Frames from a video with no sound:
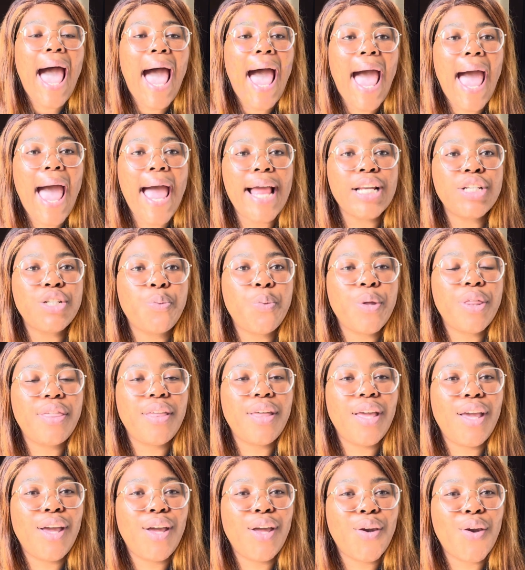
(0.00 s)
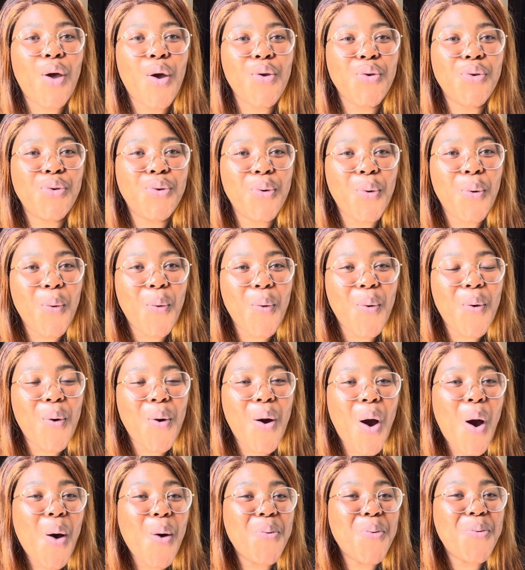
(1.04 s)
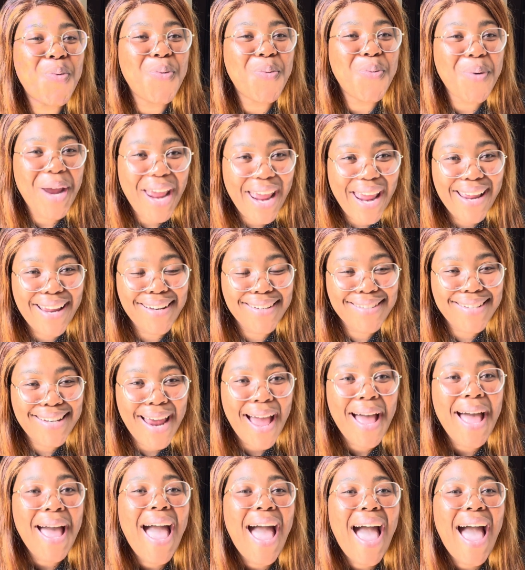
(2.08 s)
and within your reach.